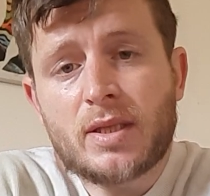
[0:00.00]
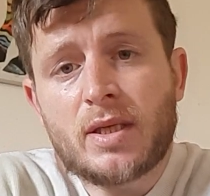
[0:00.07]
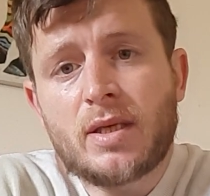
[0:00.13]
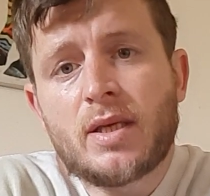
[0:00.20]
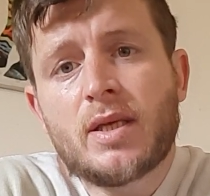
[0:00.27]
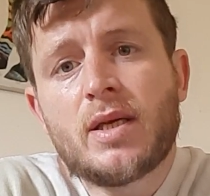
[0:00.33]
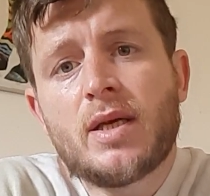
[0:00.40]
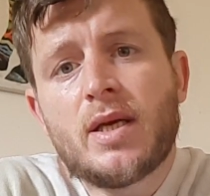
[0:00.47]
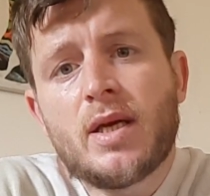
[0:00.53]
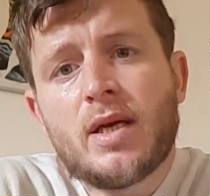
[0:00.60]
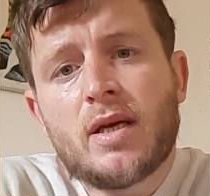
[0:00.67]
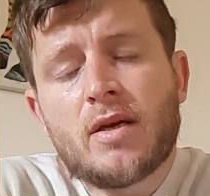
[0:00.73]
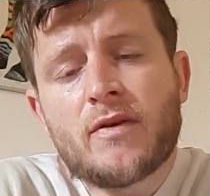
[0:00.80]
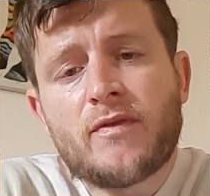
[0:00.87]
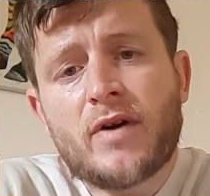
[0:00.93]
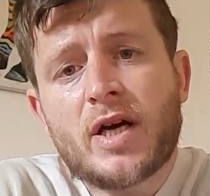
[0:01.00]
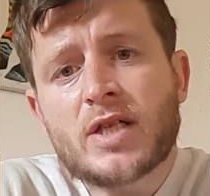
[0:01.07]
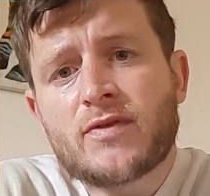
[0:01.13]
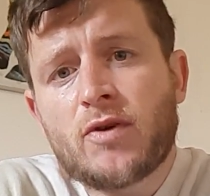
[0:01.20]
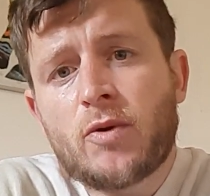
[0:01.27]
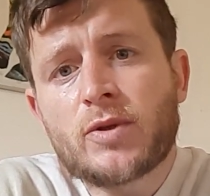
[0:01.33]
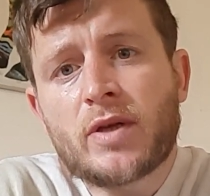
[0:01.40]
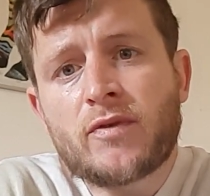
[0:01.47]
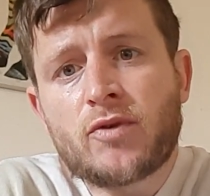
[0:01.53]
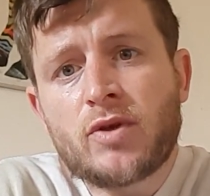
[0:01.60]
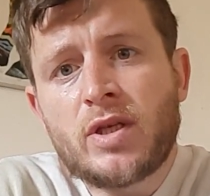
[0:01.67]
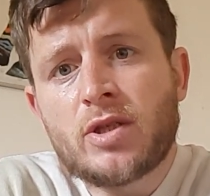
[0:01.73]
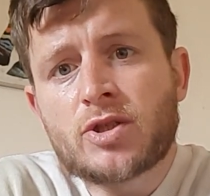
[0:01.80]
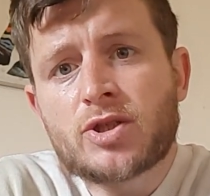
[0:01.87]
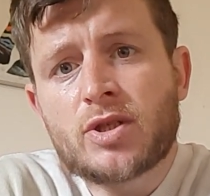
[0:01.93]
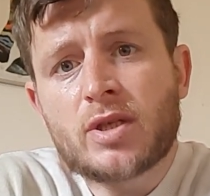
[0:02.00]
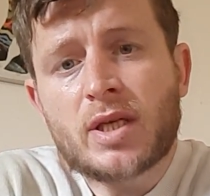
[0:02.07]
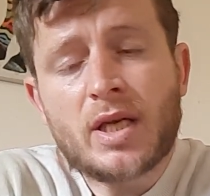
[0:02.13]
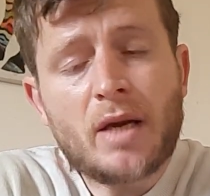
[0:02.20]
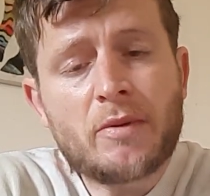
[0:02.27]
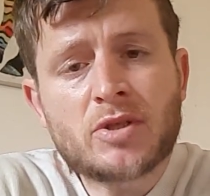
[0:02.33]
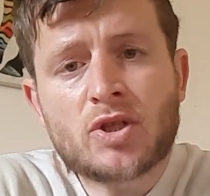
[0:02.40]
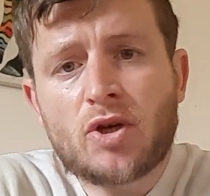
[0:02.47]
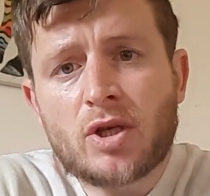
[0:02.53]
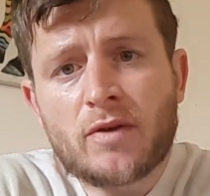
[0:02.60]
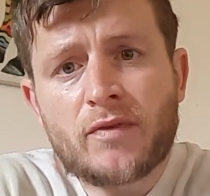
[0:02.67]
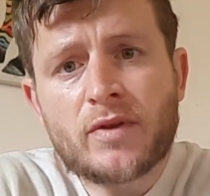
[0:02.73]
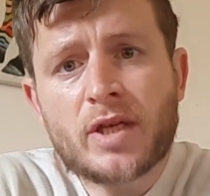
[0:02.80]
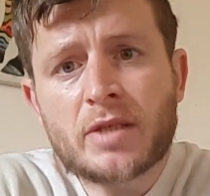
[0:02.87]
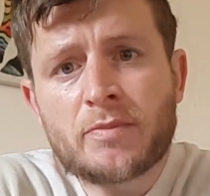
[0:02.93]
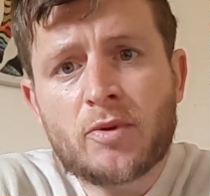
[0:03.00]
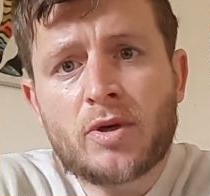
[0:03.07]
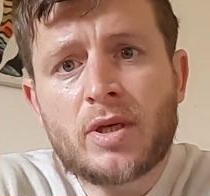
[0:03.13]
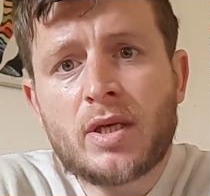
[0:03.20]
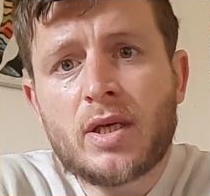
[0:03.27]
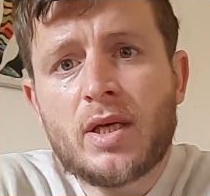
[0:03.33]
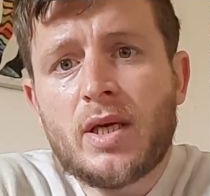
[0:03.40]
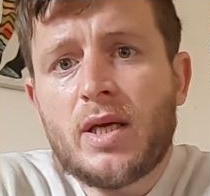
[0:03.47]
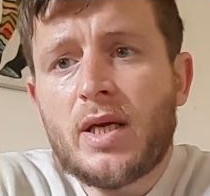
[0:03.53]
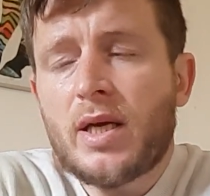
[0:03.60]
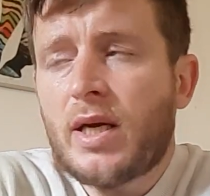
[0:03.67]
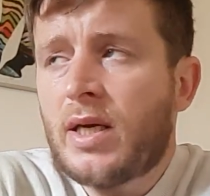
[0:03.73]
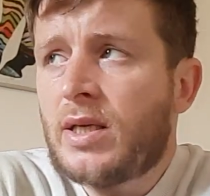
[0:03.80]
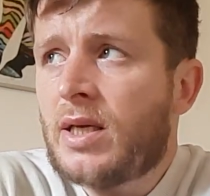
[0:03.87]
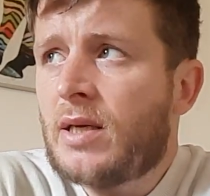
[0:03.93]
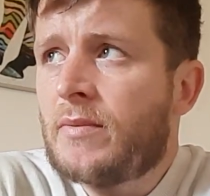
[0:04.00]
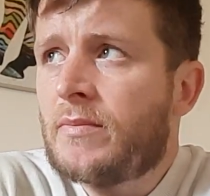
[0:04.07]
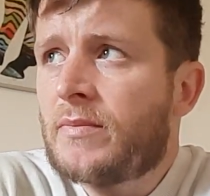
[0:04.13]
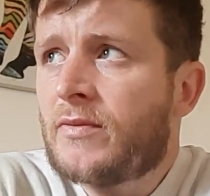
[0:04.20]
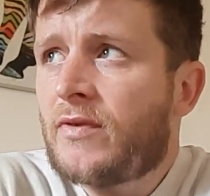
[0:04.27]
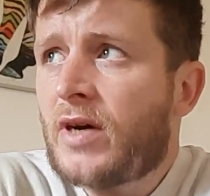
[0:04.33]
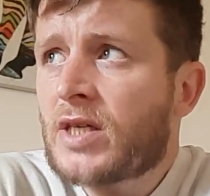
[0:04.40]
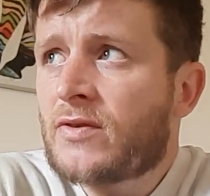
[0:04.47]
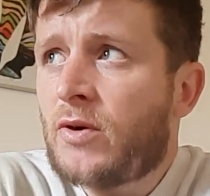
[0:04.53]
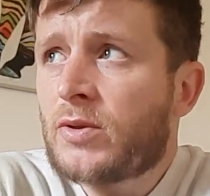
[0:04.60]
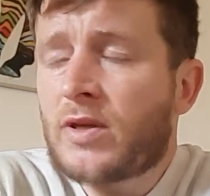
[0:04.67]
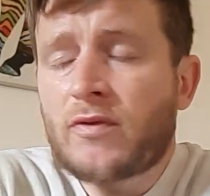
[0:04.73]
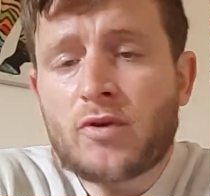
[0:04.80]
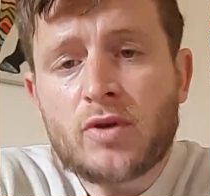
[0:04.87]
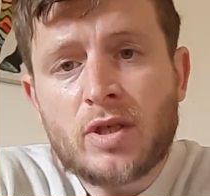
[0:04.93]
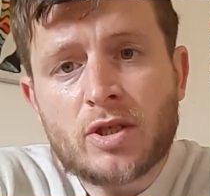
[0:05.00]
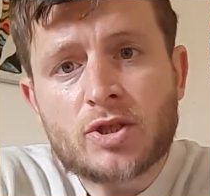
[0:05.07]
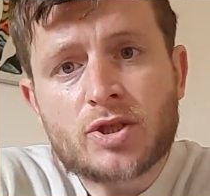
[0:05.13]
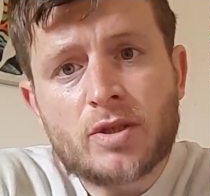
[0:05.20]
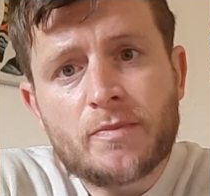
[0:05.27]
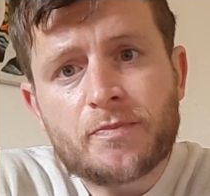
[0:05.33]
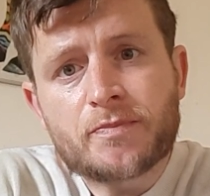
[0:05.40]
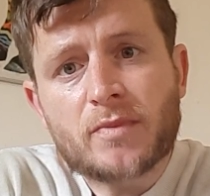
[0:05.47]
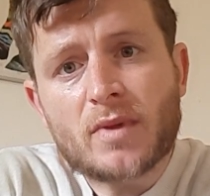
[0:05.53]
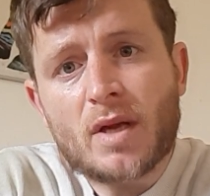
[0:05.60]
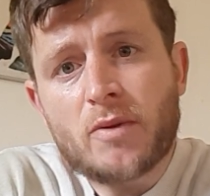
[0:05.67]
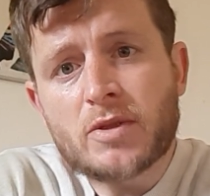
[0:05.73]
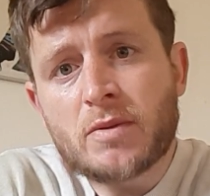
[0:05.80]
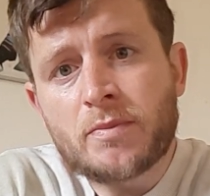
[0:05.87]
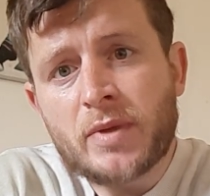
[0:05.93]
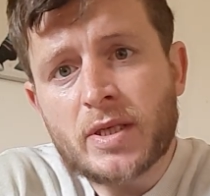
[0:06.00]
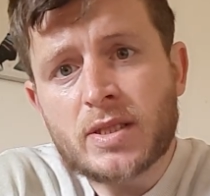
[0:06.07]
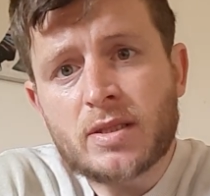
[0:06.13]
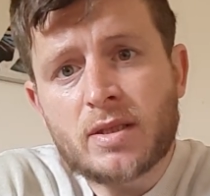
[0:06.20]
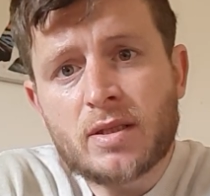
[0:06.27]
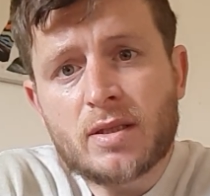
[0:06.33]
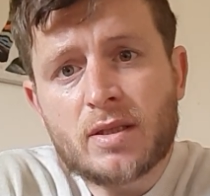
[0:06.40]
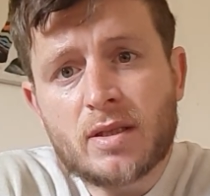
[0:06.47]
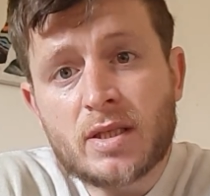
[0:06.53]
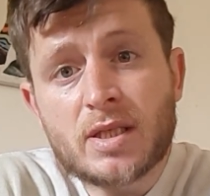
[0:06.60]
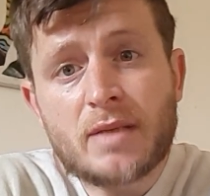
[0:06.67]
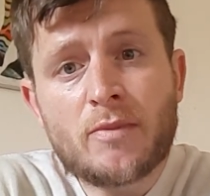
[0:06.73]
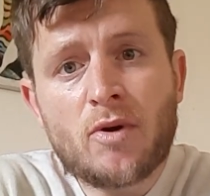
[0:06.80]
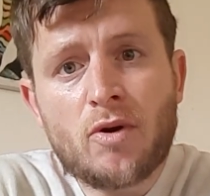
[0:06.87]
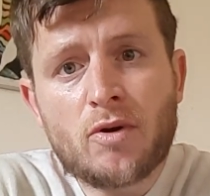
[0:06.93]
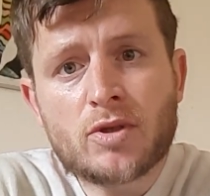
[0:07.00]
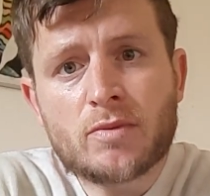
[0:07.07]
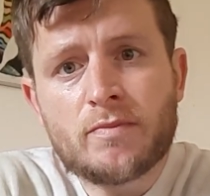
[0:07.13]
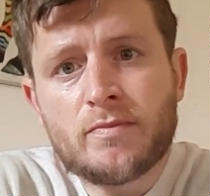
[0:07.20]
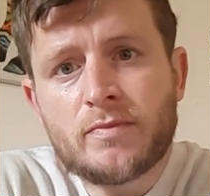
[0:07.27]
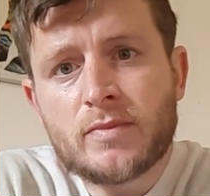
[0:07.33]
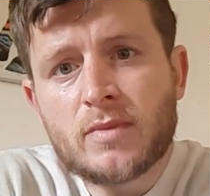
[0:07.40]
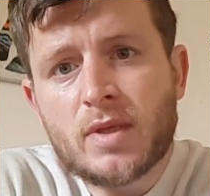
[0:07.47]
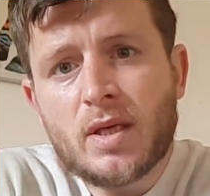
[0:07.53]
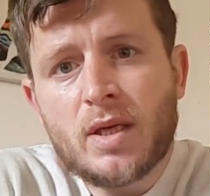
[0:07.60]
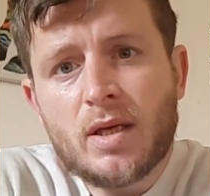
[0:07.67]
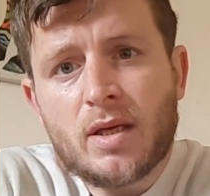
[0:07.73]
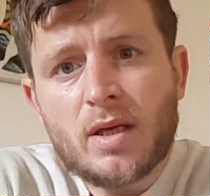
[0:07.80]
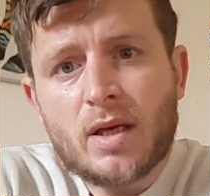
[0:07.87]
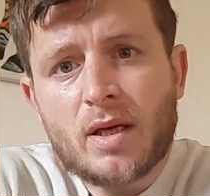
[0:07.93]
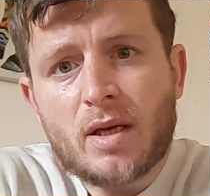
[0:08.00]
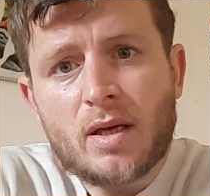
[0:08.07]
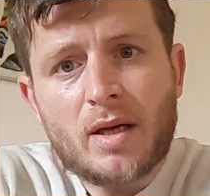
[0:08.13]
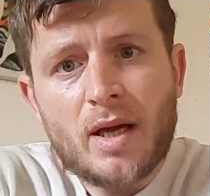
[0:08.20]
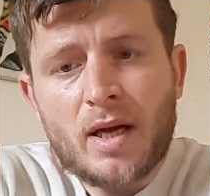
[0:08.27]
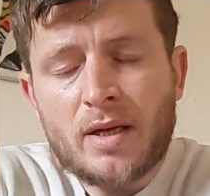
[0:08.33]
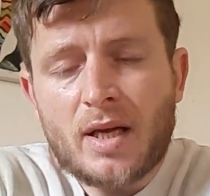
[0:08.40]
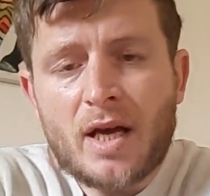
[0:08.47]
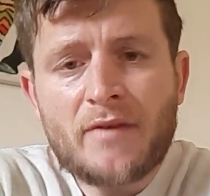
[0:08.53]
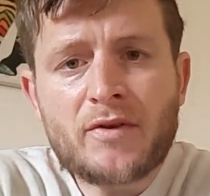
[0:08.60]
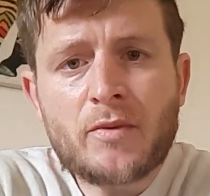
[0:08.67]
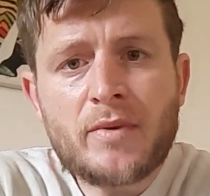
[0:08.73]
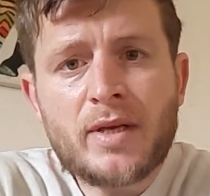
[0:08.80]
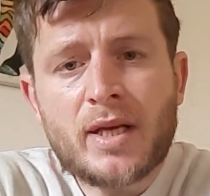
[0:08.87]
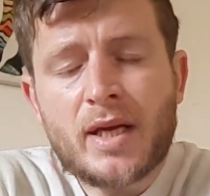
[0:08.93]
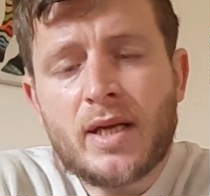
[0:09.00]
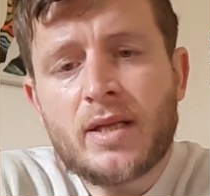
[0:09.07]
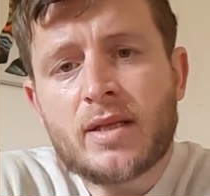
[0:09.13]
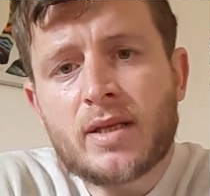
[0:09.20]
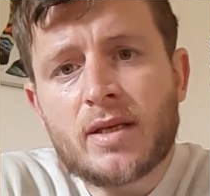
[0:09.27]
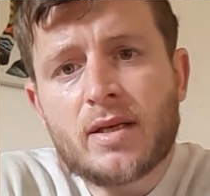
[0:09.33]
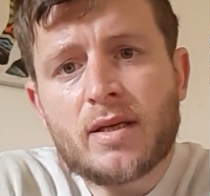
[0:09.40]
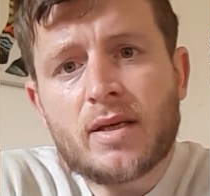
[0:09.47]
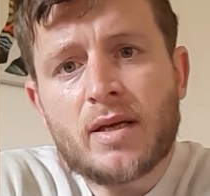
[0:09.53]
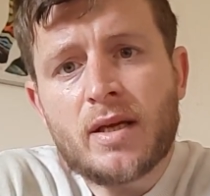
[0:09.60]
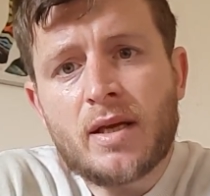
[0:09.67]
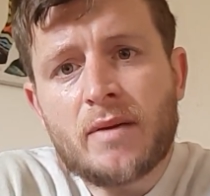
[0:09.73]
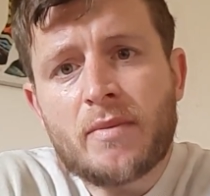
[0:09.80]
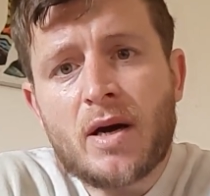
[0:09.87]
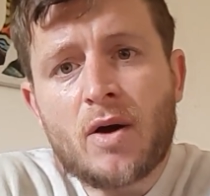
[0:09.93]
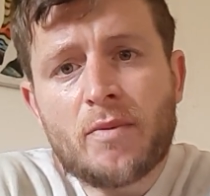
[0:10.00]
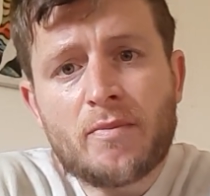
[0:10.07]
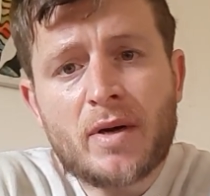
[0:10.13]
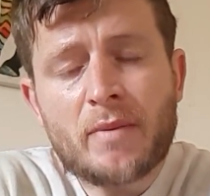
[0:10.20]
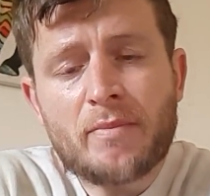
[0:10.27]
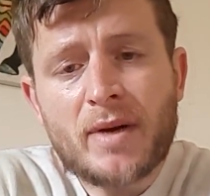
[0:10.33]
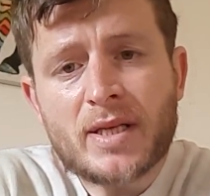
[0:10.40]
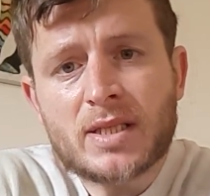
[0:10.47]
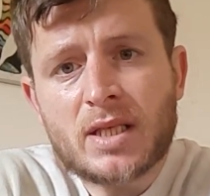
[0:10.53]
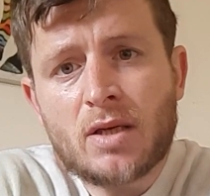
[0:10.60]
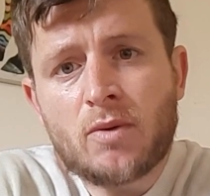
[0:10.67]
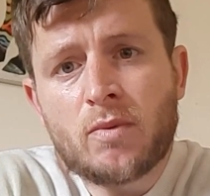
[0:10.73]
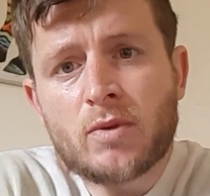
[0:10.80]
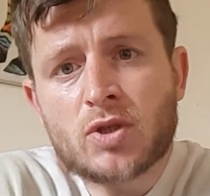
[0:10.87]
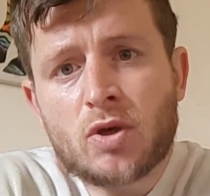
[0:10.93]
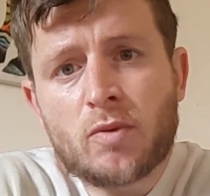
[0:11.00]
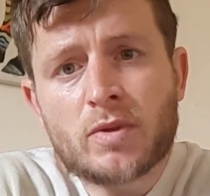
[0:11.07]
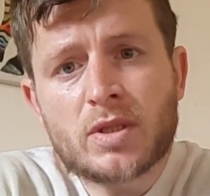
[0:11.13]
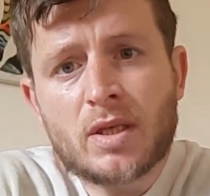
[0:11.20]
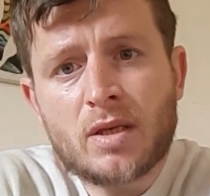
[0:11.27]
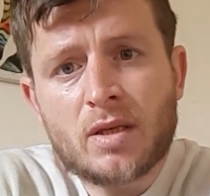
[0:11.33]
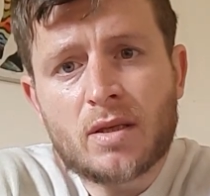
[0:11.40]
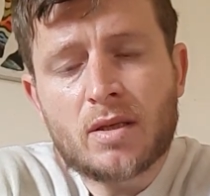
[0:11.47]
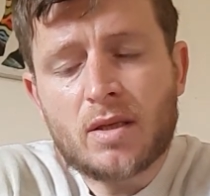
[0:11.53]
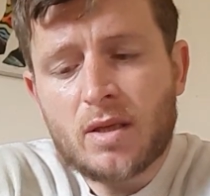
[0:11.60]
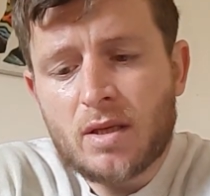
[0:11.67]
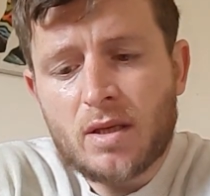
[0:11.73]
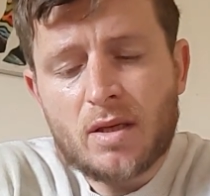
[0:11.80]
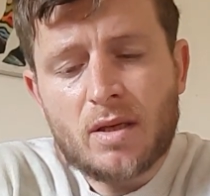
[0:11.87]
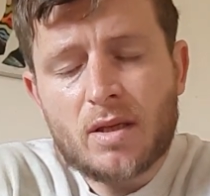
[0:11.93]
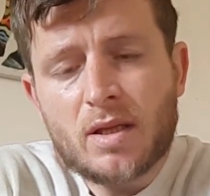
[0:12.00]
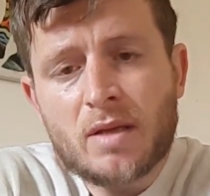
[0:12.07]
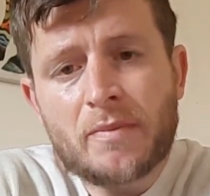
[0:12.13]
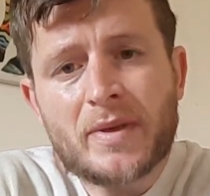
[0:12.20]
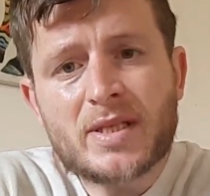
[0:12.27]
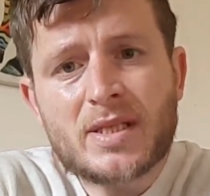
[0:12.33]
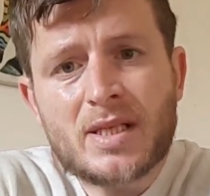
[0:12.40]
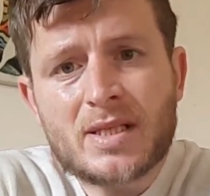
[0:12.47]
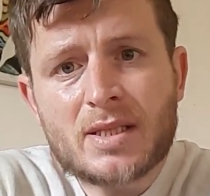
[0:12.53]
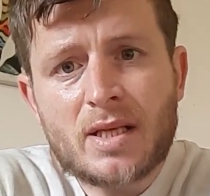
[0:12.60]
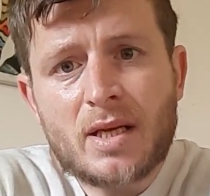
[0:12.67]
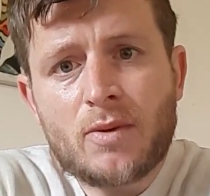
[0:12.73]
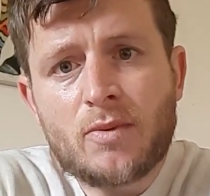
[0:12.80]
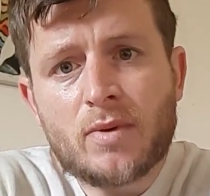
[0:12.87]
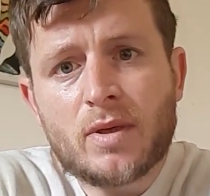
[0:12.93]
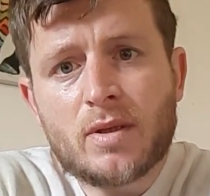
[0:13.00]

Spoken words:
to. Fast forward a few years, because I was gunning for this boy. And fast forward a few years, I was in prison, the same hall as him. And every weekend, my cell was always the busiest cell